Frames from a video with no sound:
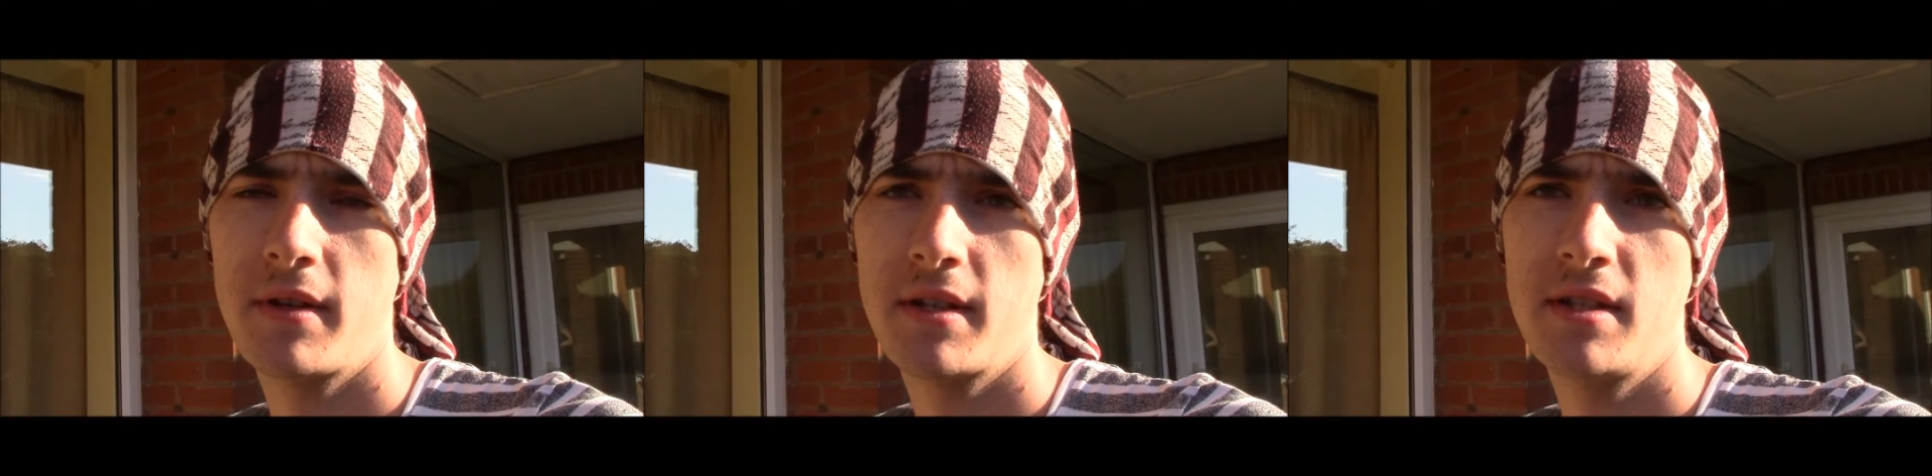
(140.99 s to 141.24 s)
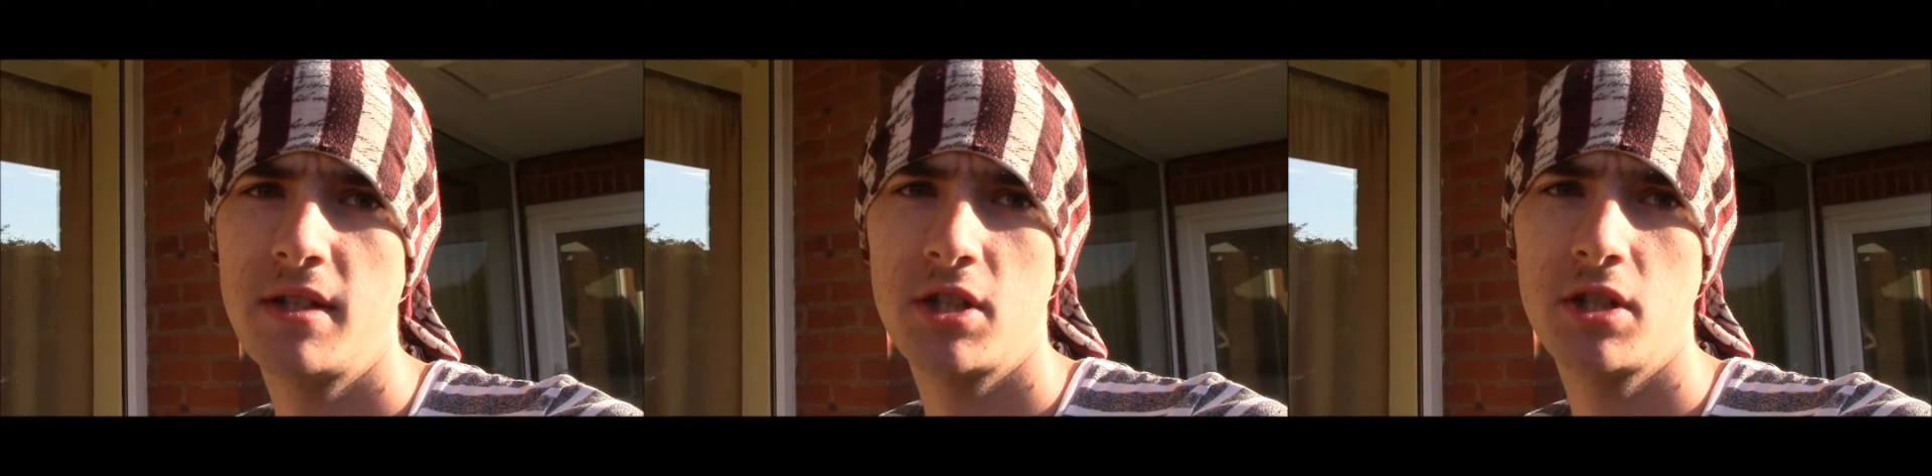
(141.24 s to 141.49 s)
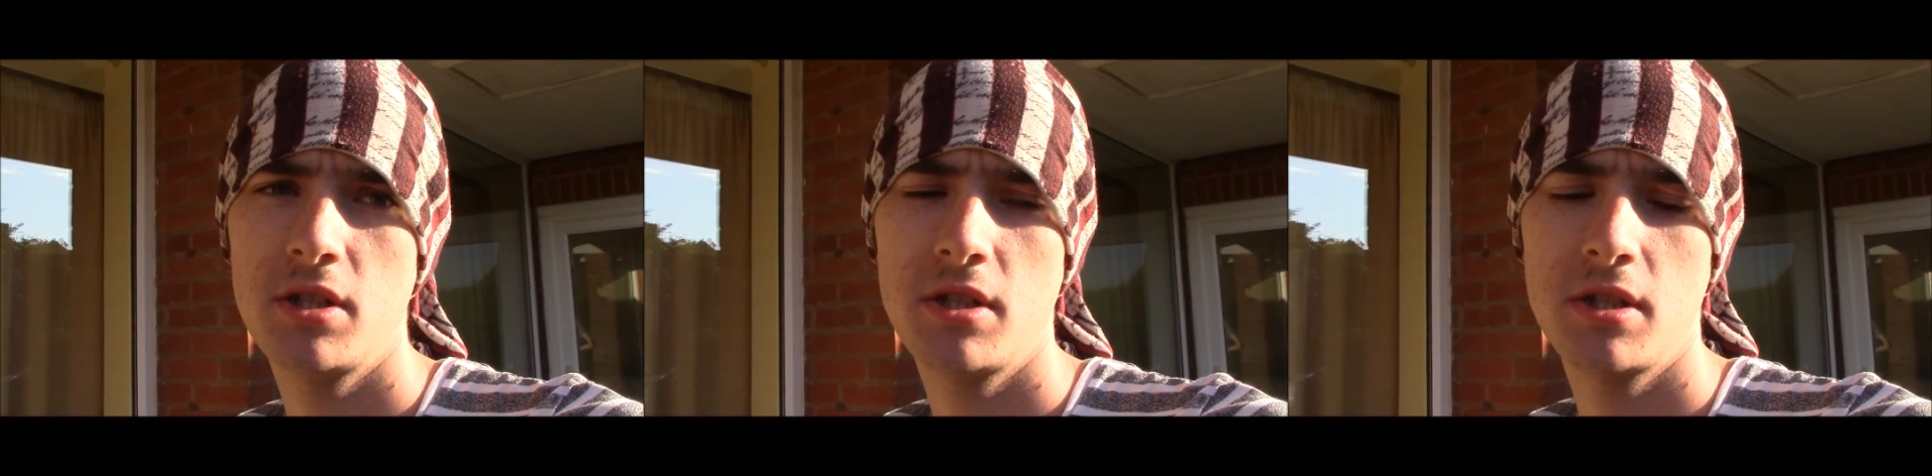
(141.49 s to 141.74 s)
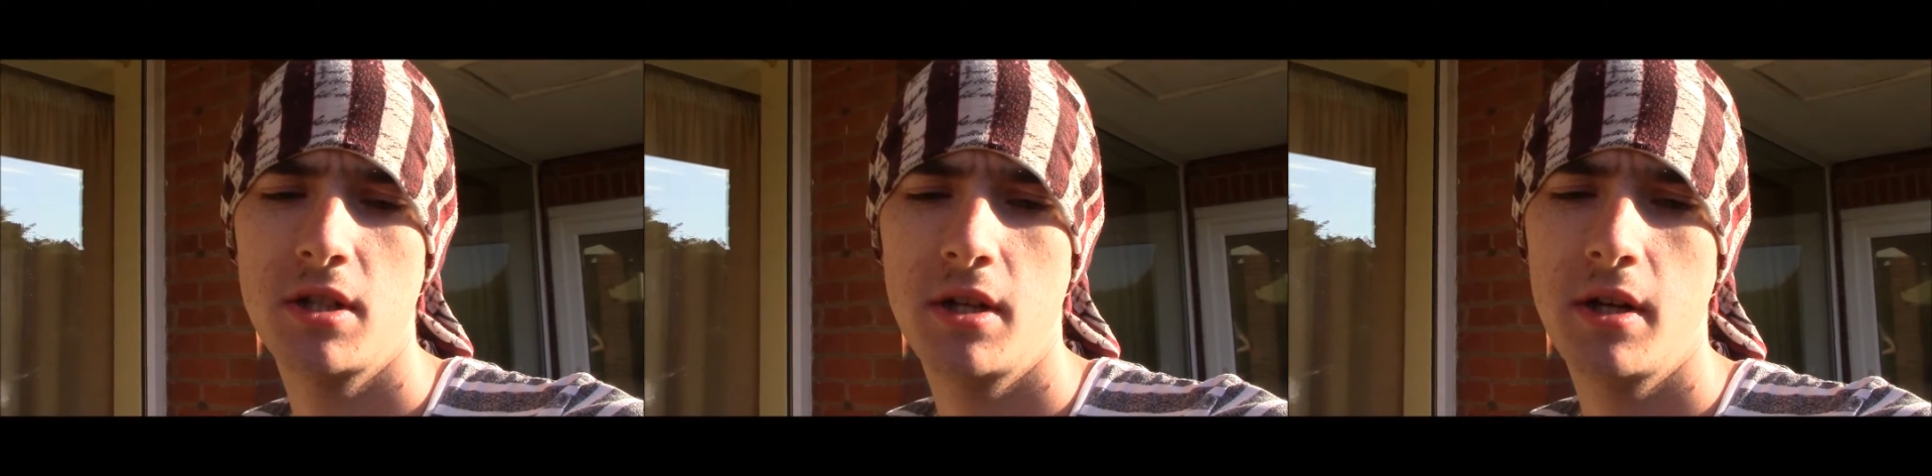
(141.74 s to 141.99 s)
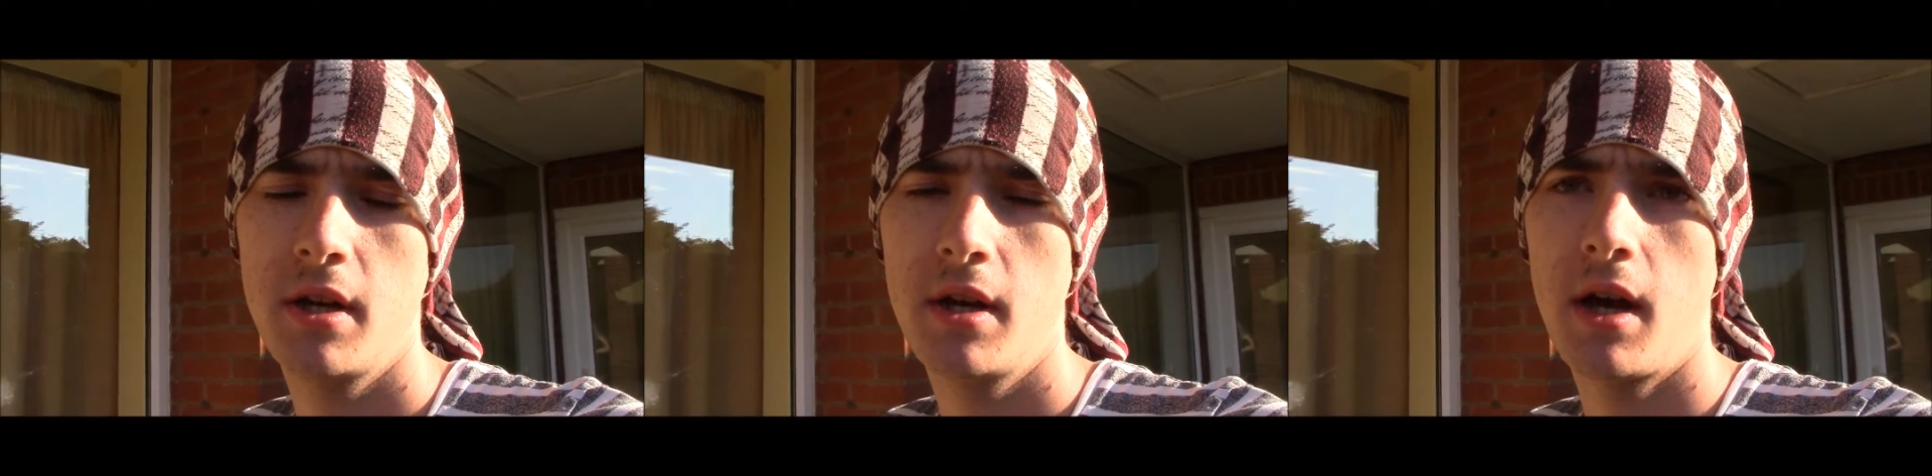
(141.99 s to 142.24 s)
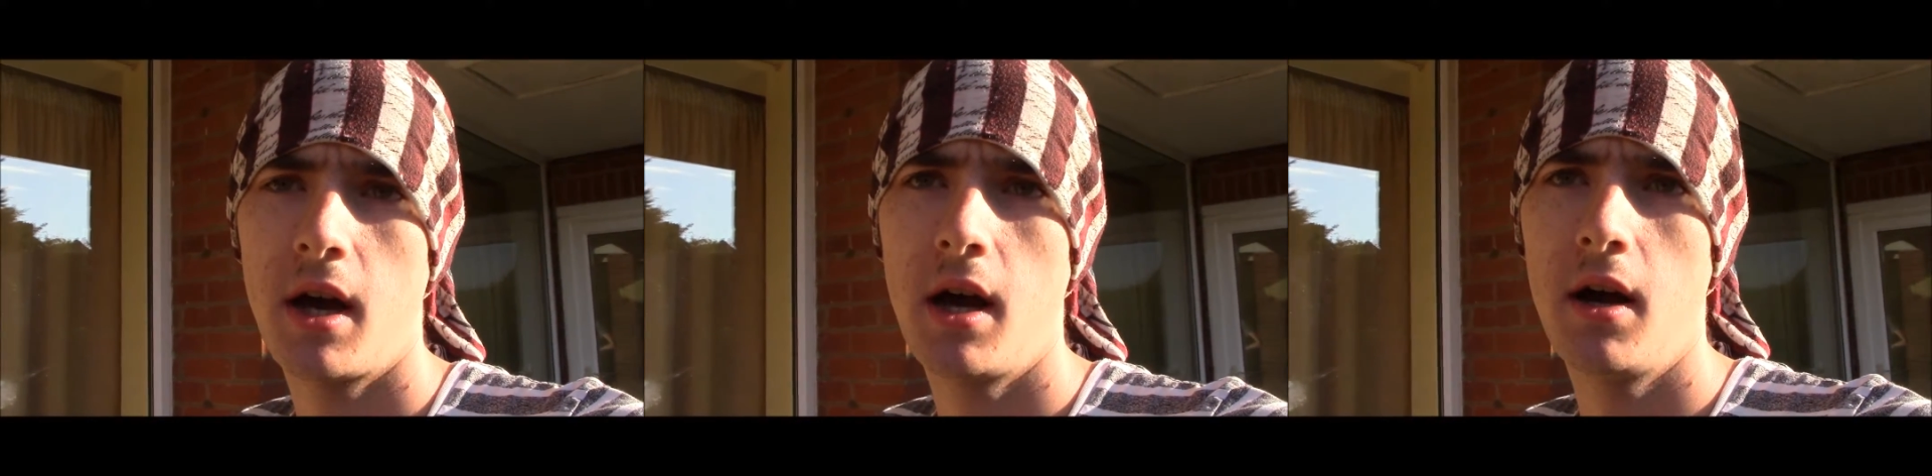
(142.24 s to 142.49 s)
conditions.
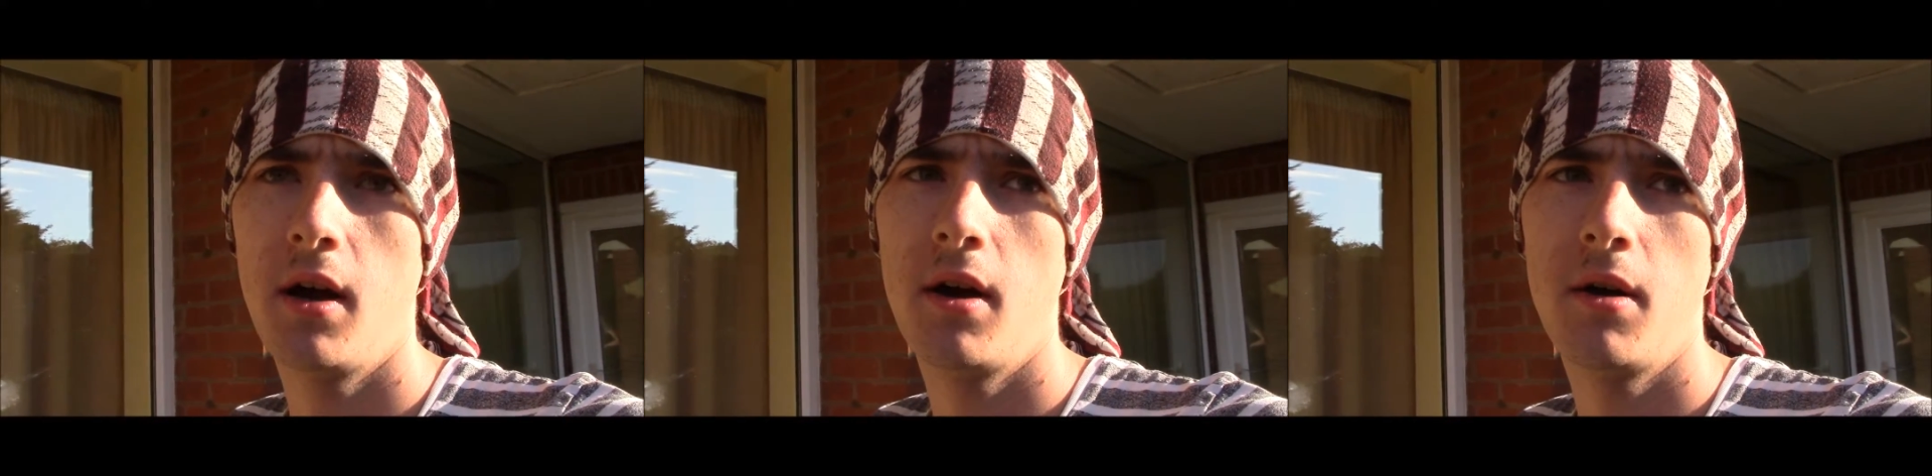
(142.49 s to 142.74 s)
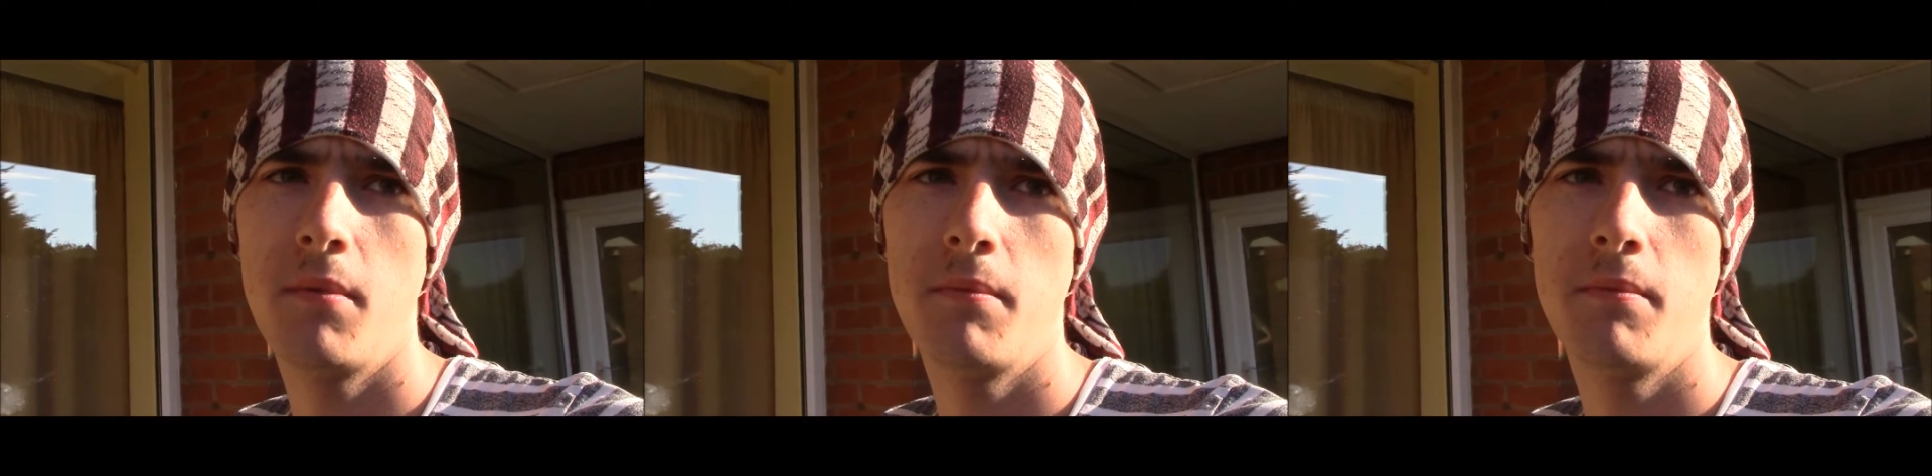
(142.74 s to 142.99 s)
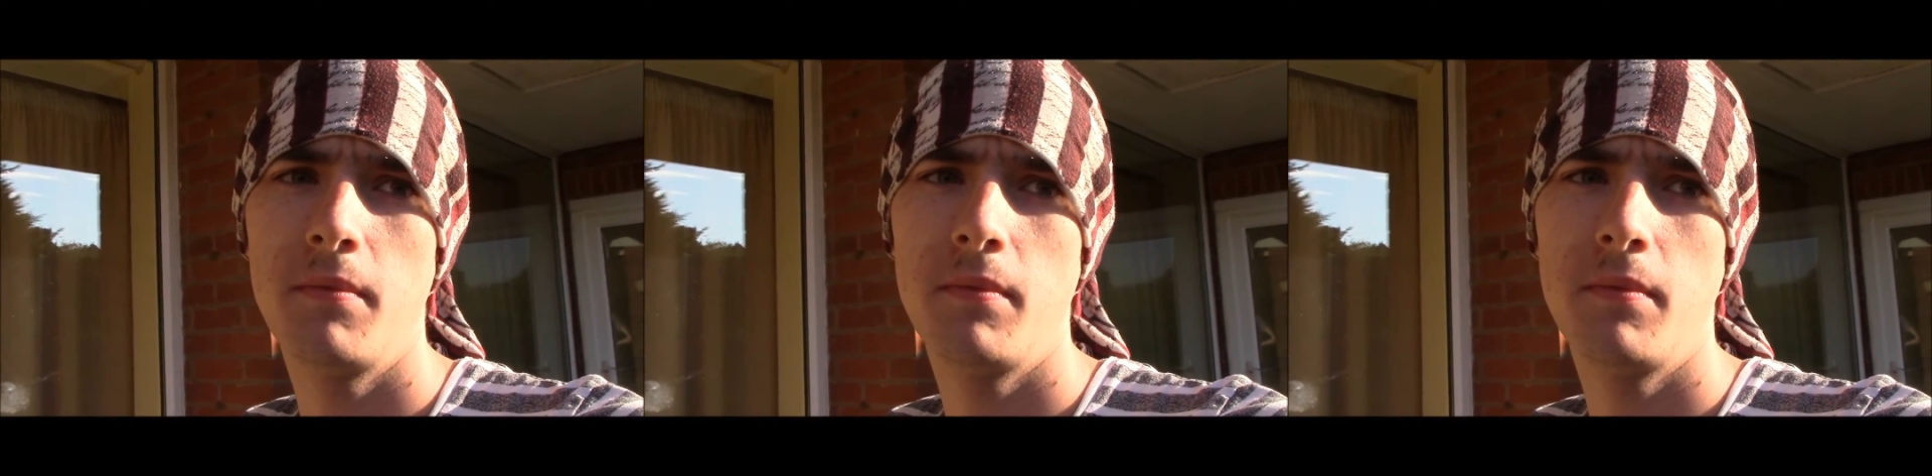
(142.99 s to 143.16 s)
In